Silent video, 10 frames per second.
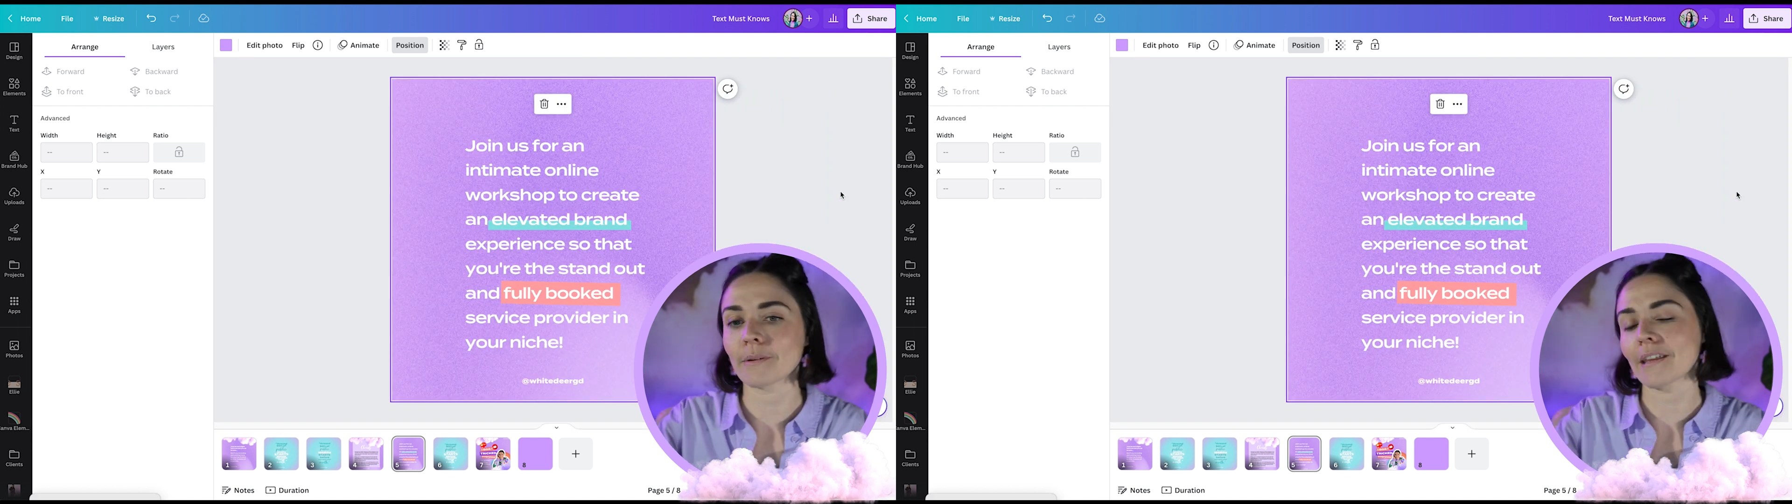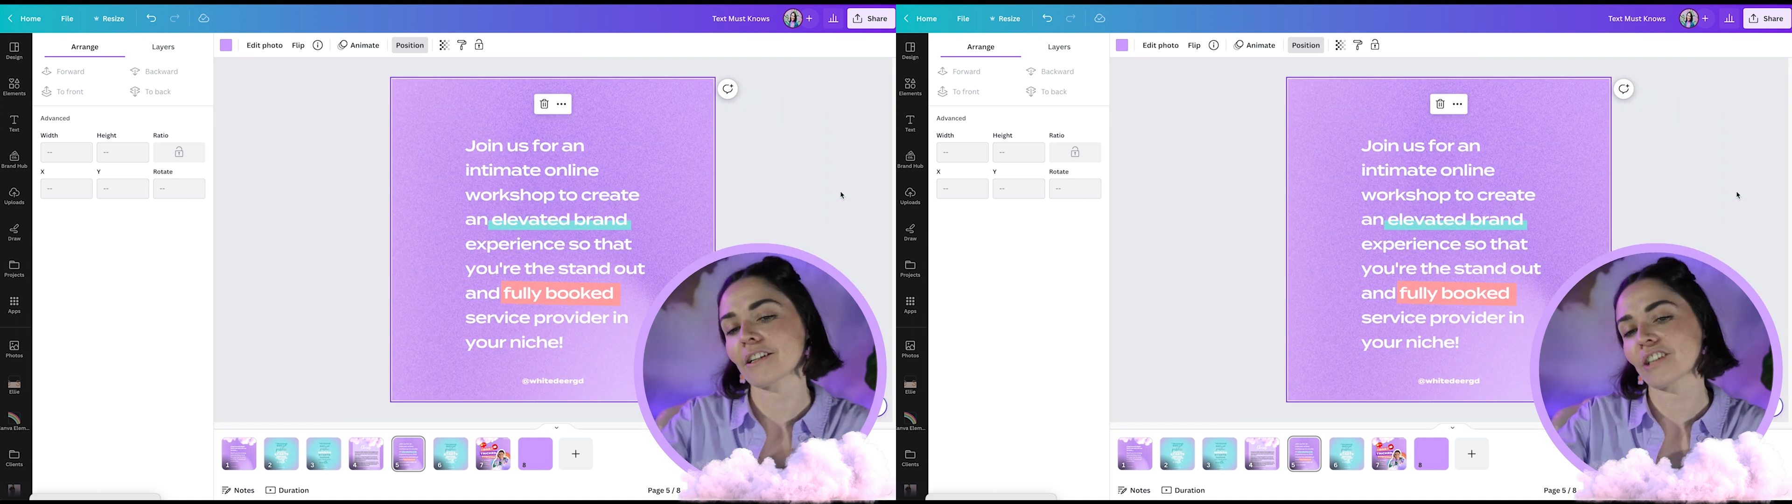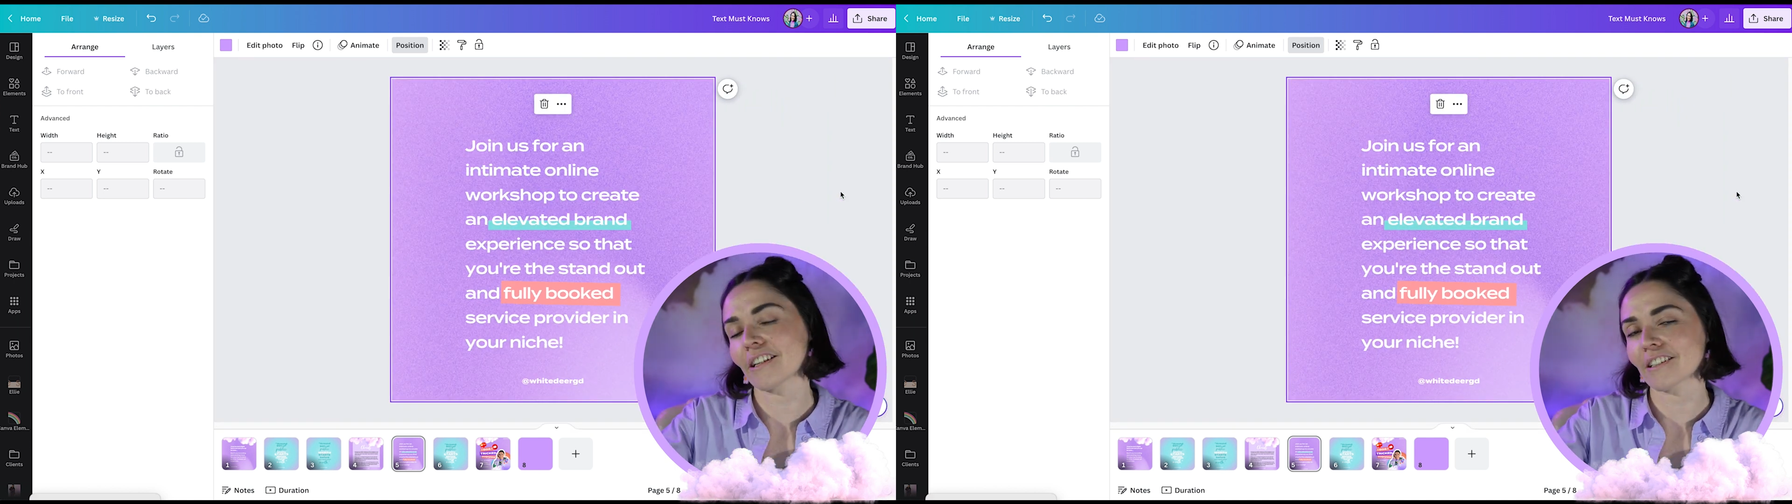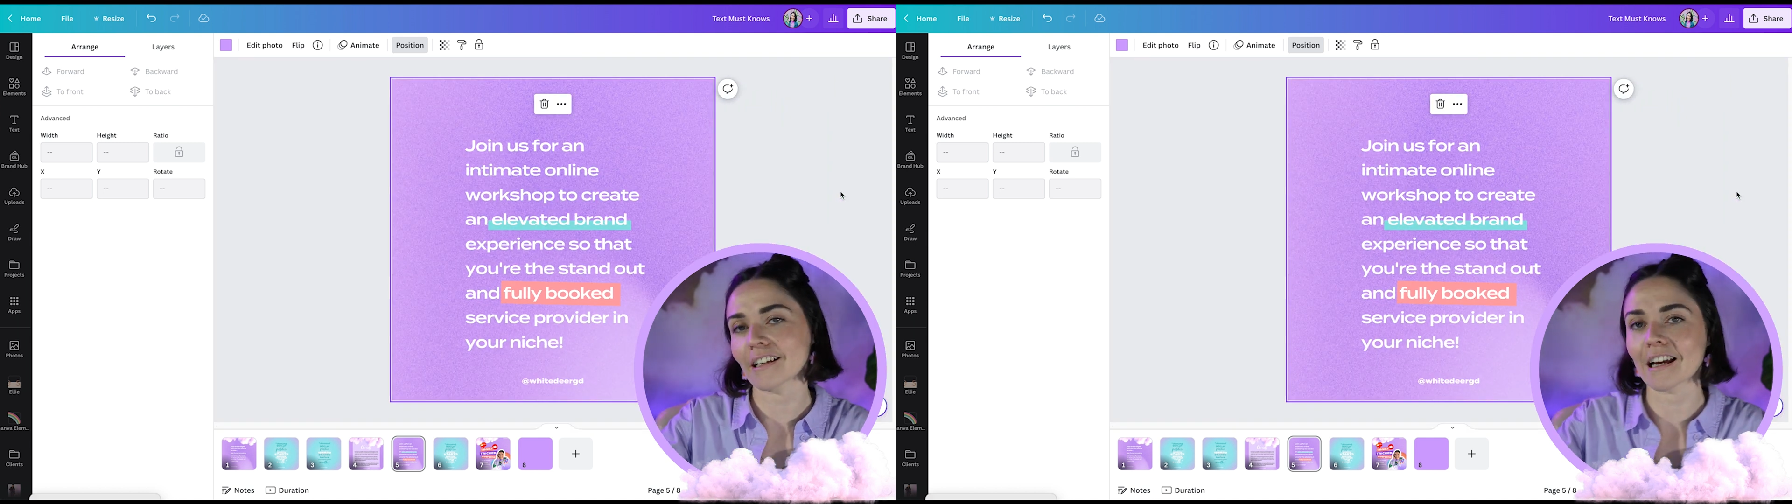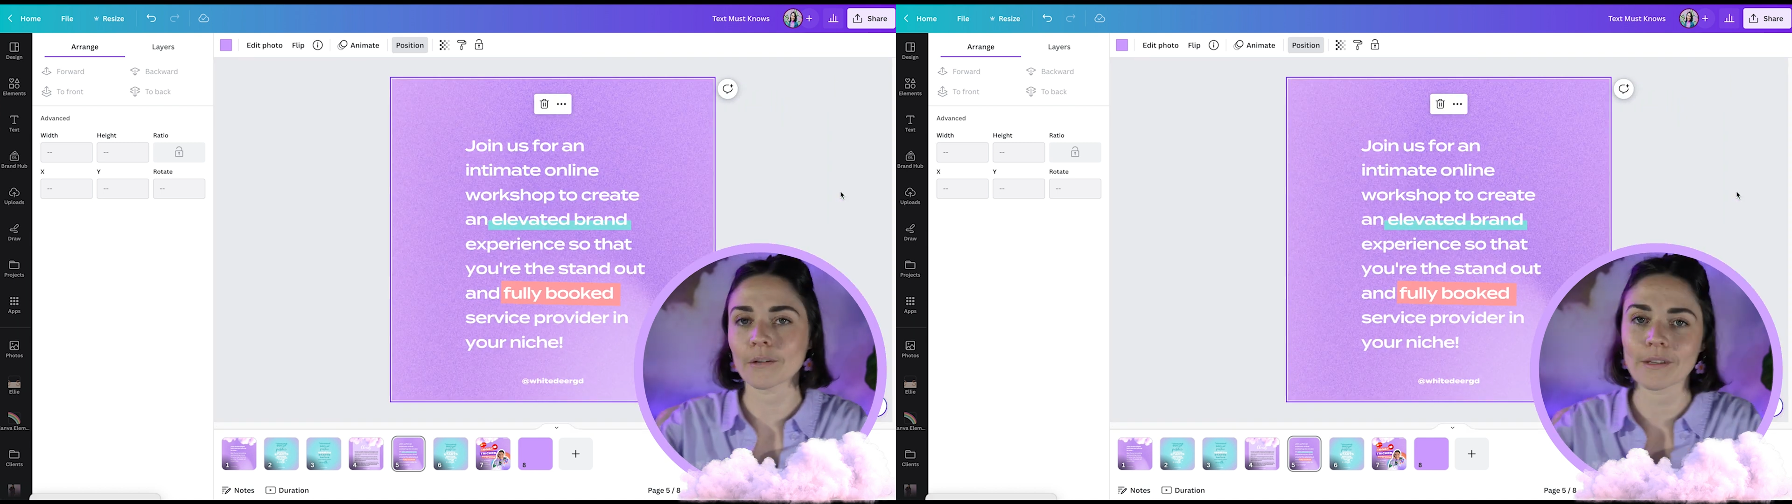without changing
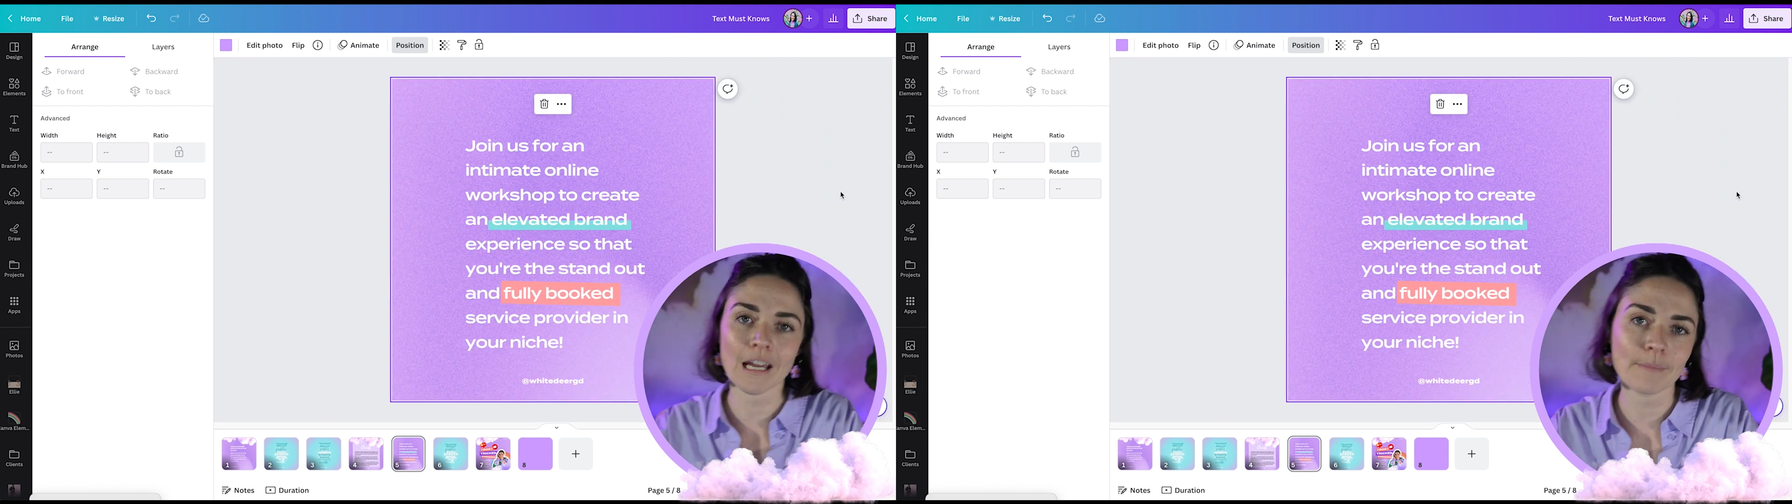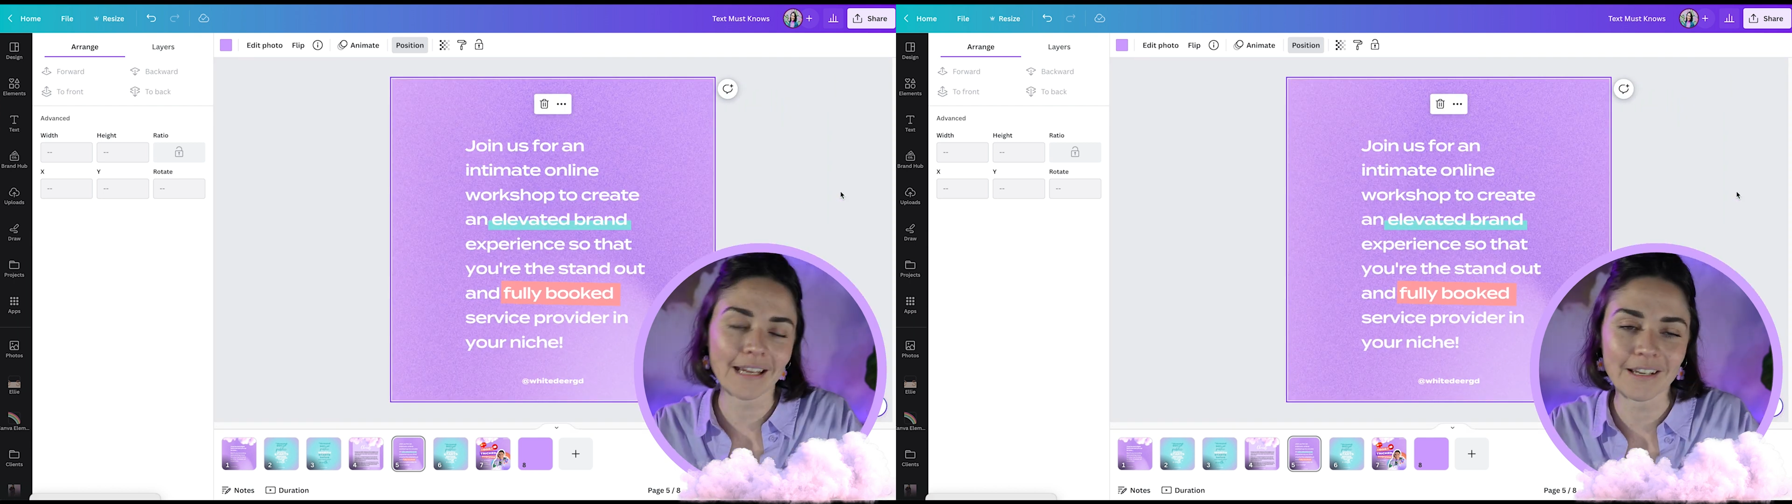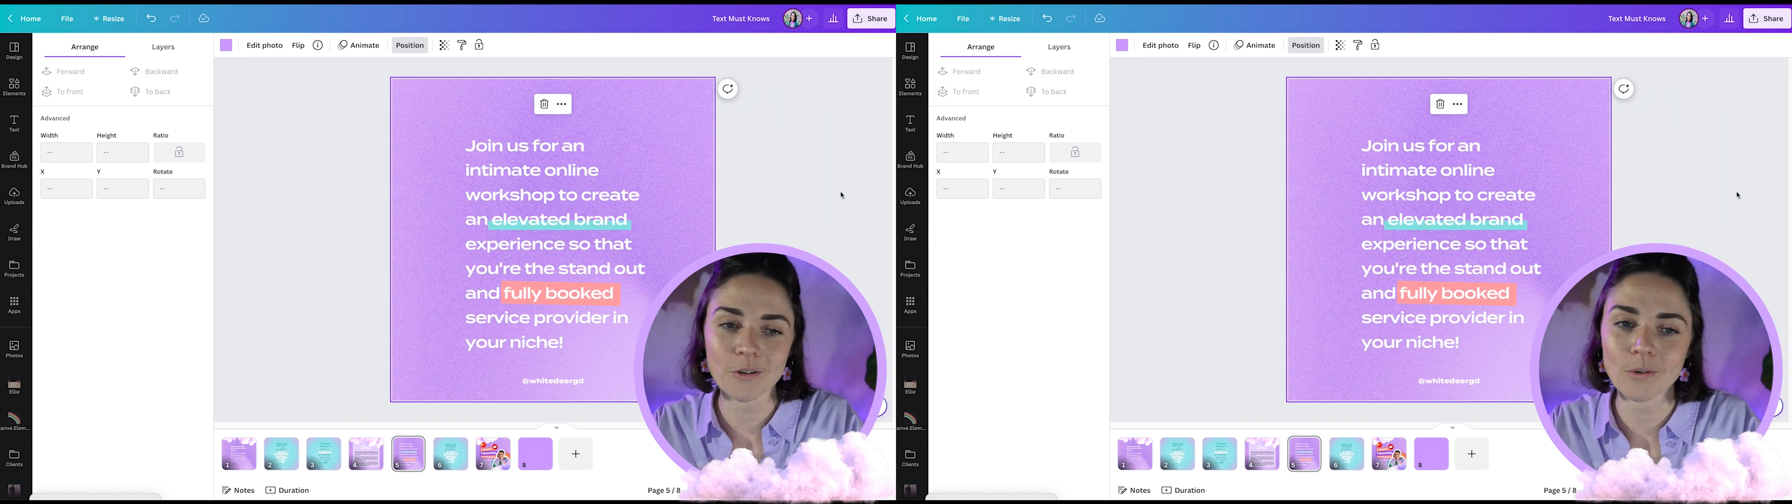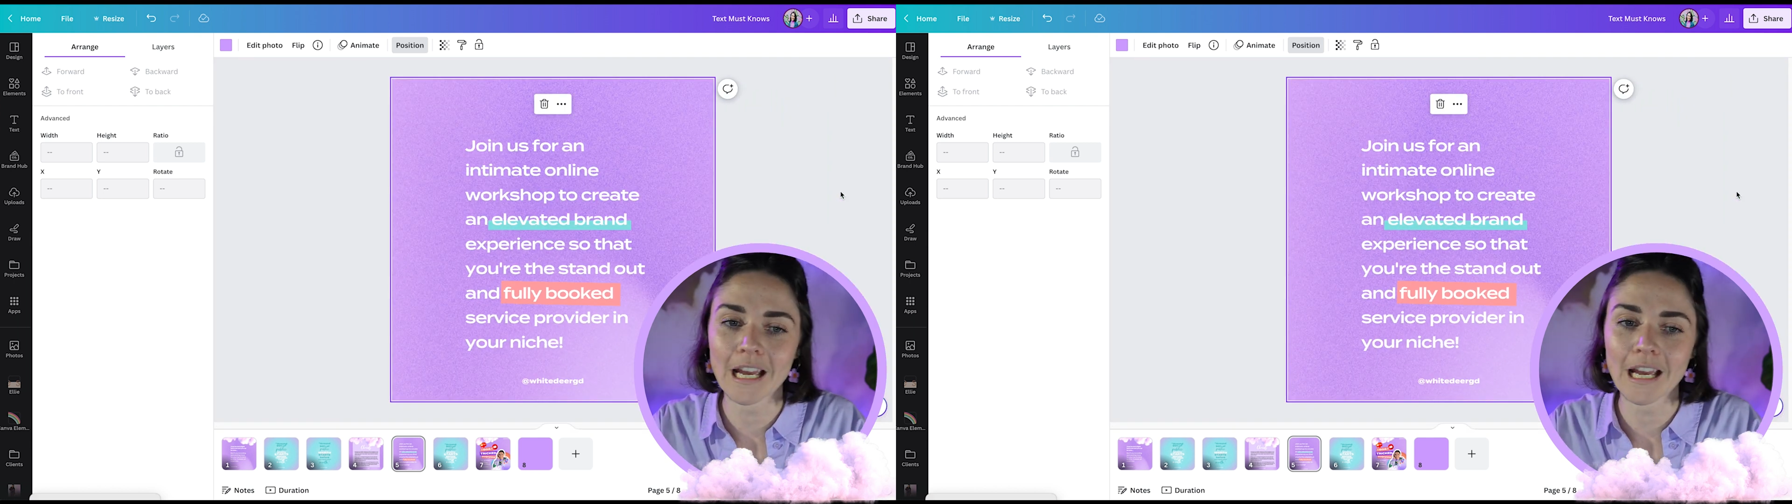the color, without making it all